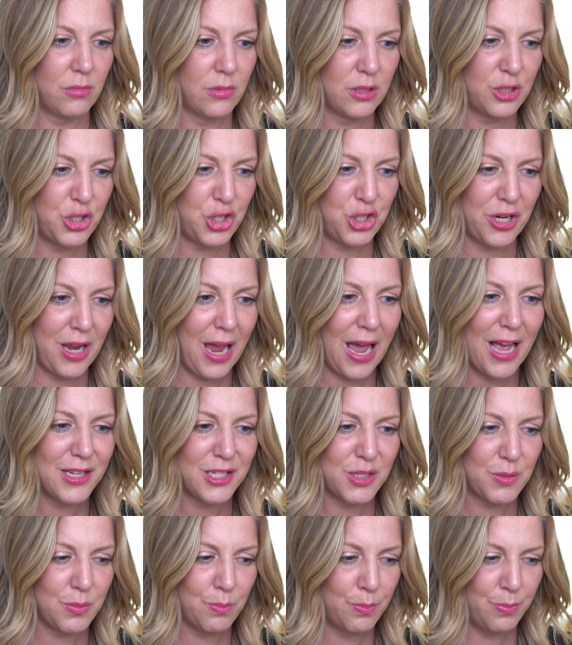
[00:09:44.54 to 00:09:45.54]
she
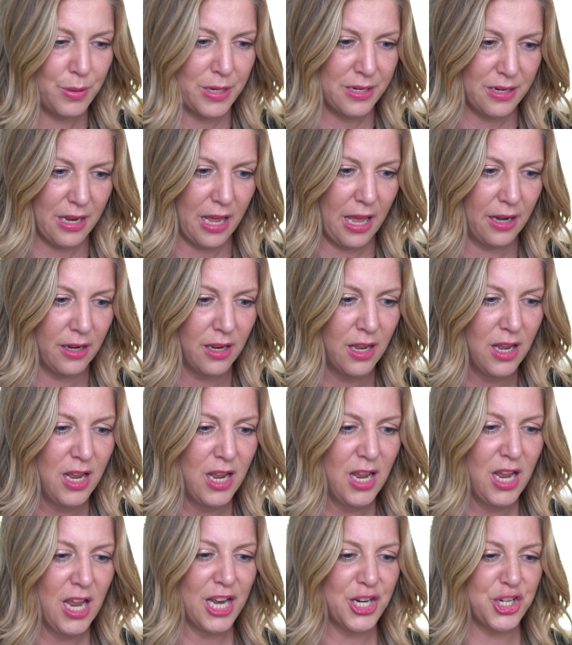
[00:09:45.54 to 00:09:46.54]
has been dead.
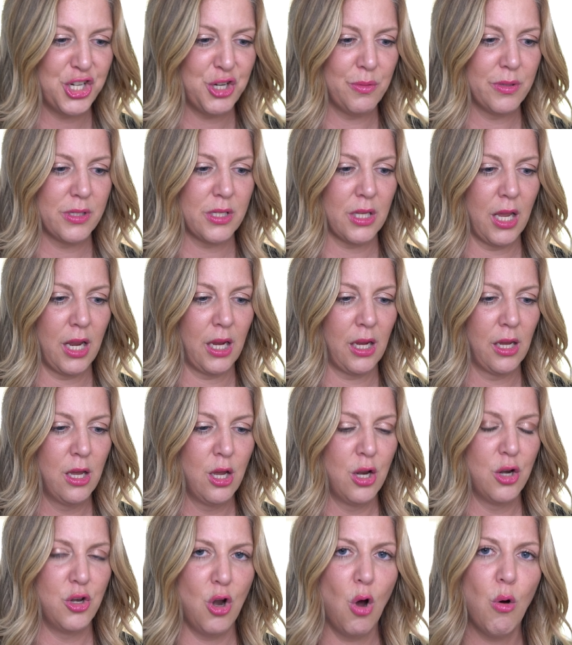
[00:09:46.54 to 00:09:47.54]
And she was like,
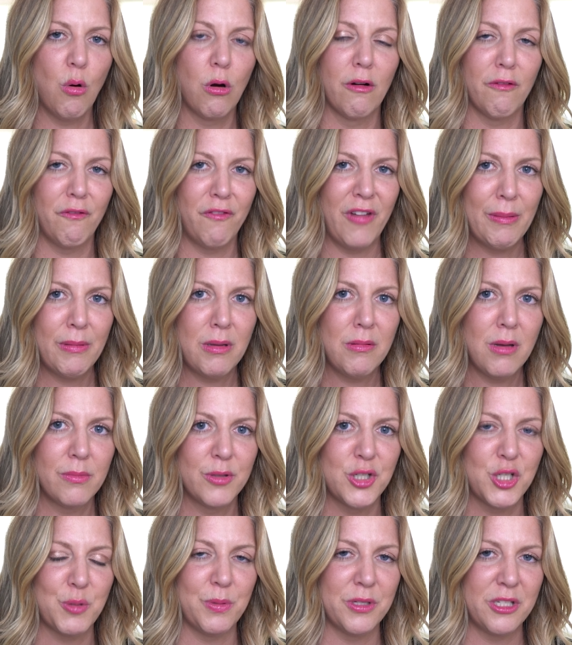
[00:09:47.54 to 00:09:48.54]
no, her family
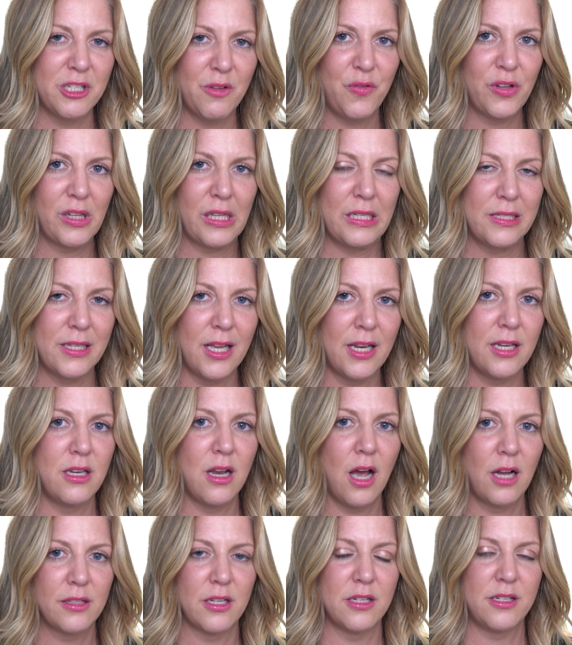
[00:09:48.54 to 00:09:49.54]
members specifically said
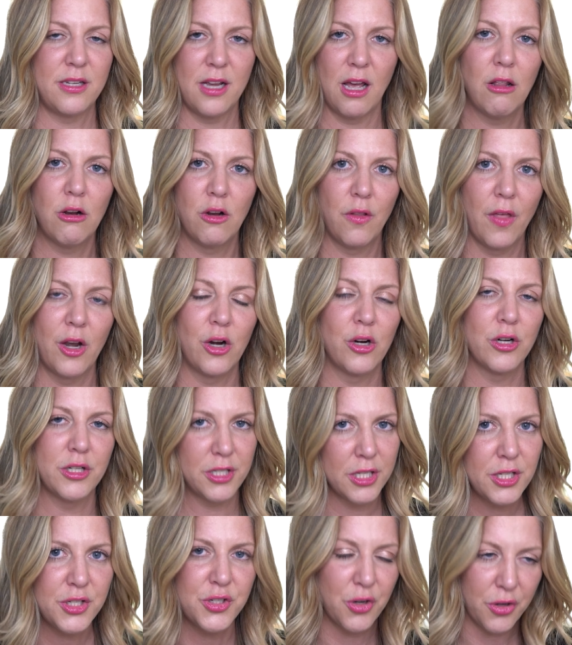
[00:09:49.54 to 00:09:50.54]
not to tell her that her
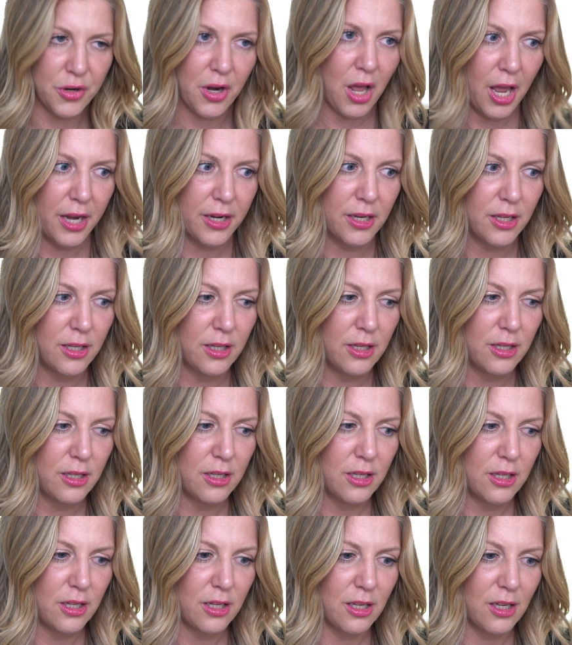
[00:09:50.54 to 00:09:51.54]
sister died.
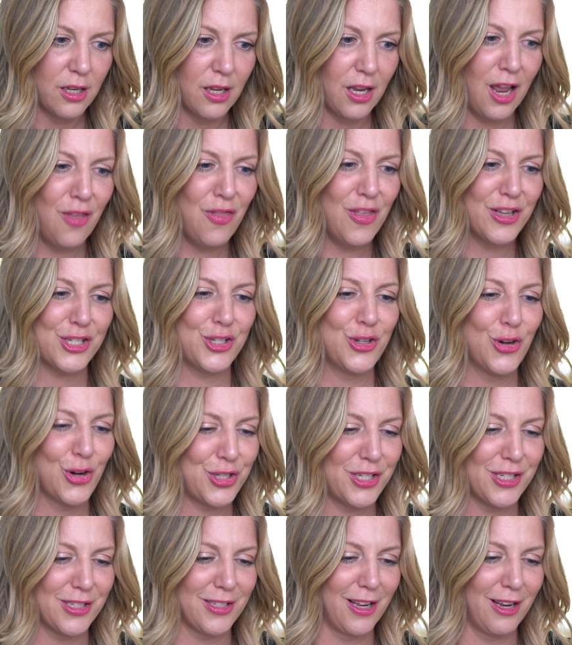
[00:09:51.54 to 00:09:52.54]
And this
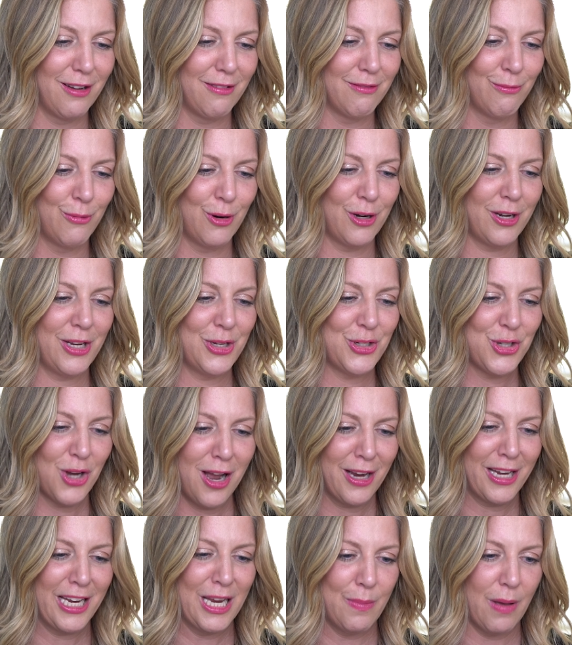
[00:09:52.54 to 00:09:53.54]
nurse is like, what are you
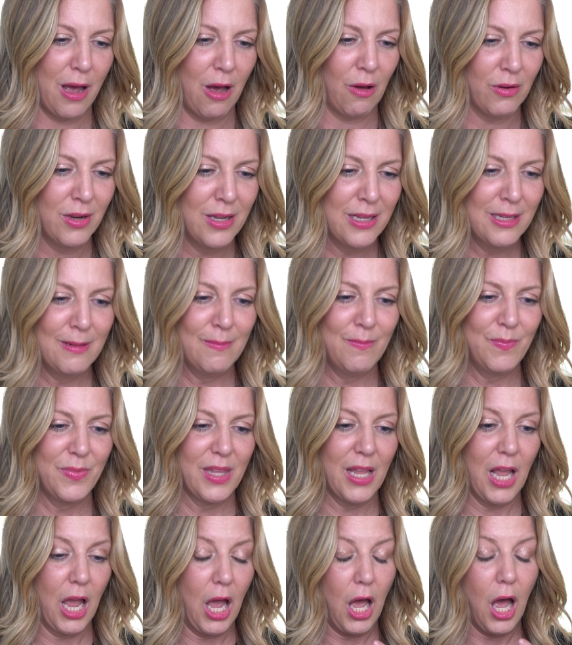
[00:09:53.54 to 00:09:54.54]
talking about?
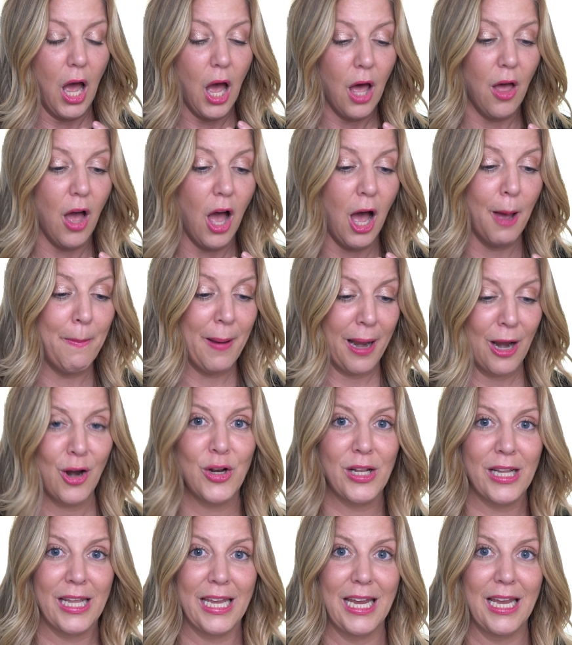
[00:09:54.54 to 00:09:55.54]

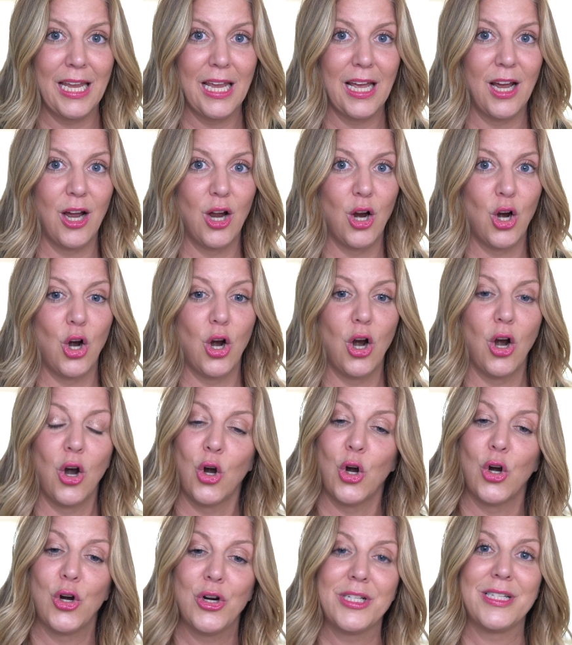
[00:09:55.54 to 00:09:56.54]
Apparently,
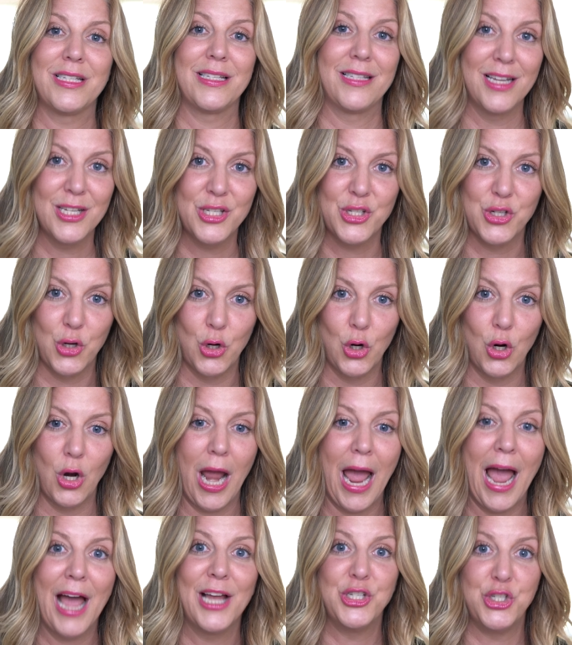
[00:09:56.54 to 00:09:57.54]
her sister
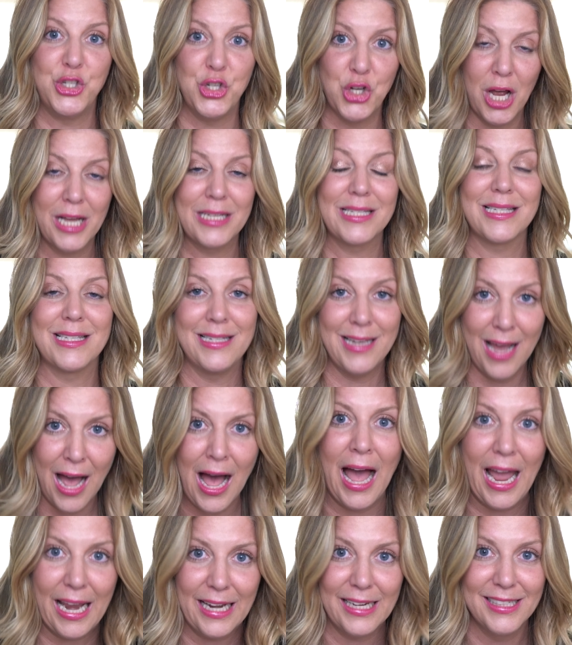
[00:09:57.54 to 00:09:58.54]
had just
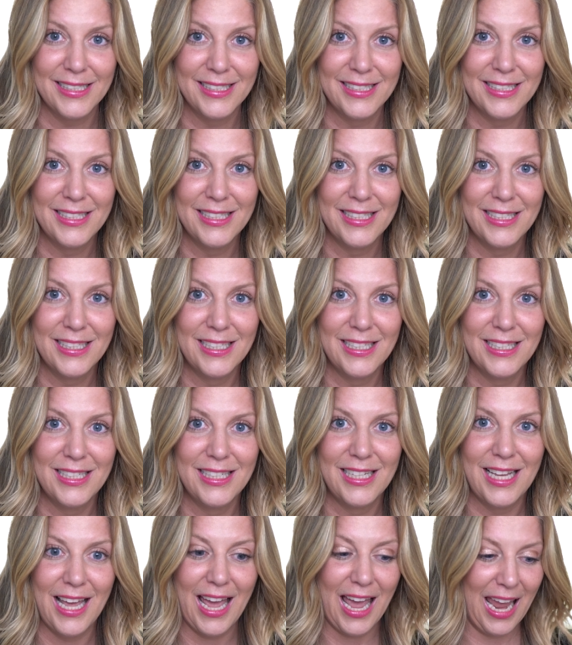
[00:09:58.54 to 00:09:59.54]
died.
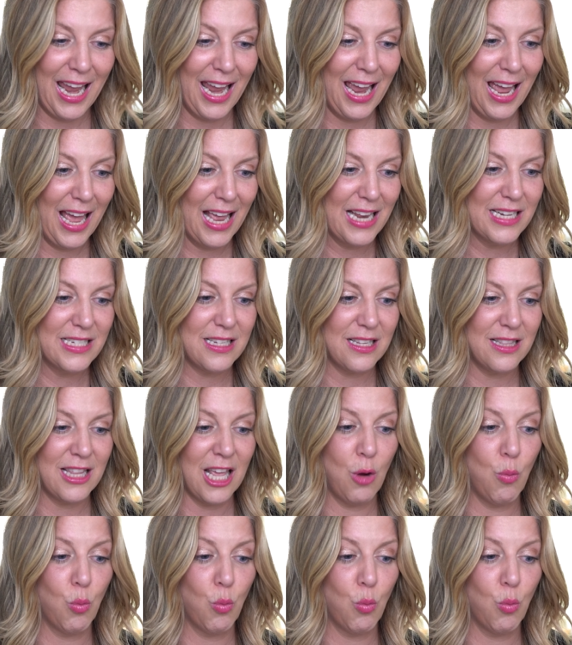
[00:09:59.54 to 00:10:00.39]
And they